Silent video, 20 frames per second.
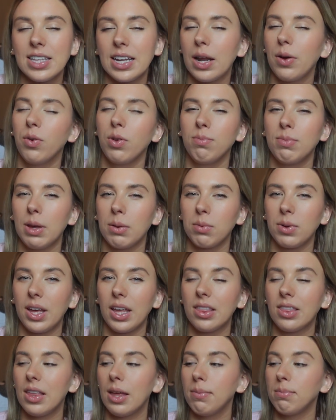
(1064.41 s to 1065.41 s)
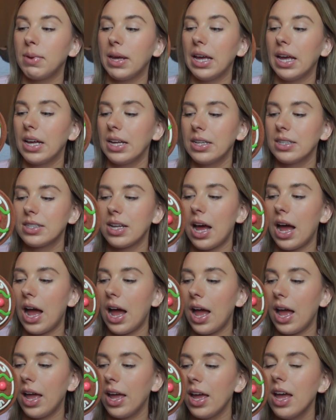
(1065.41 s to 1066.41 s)
that I wouldn't be able to get them because
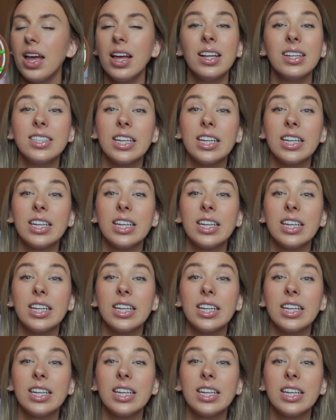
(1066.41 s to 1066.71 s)
I